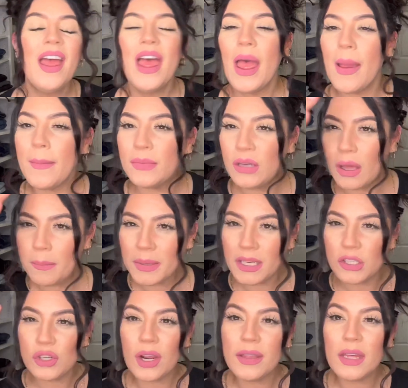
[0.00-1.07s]
And I'm going to
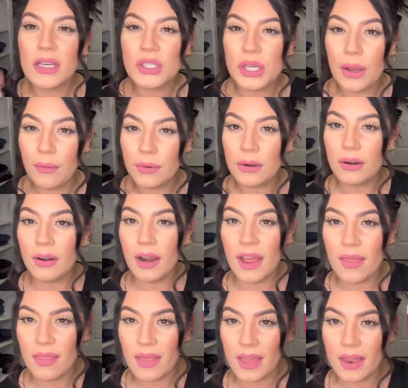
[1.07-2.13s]
try that toner
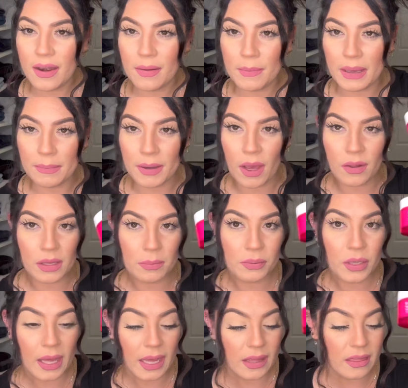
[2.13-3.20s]
and then maybe I'll
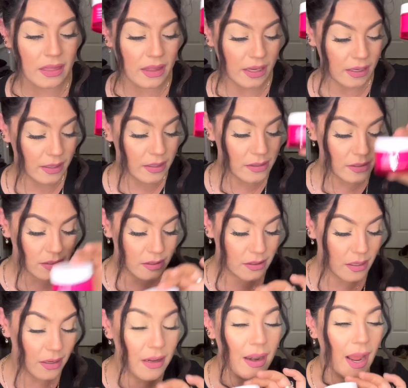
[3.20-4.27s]
apply this
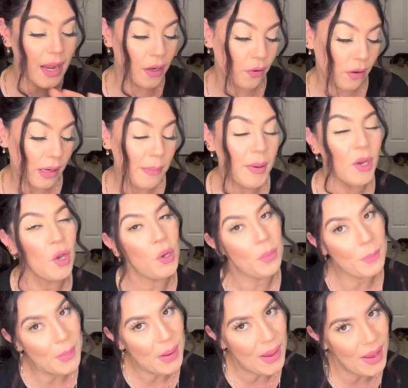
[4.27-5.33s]
night cream and go to
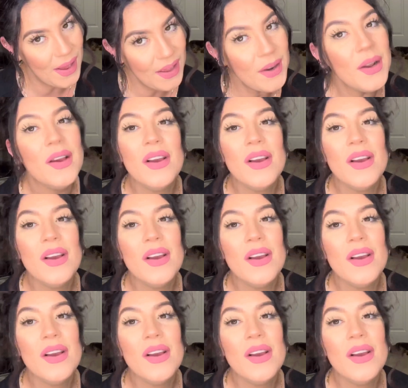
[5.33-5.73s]
bed.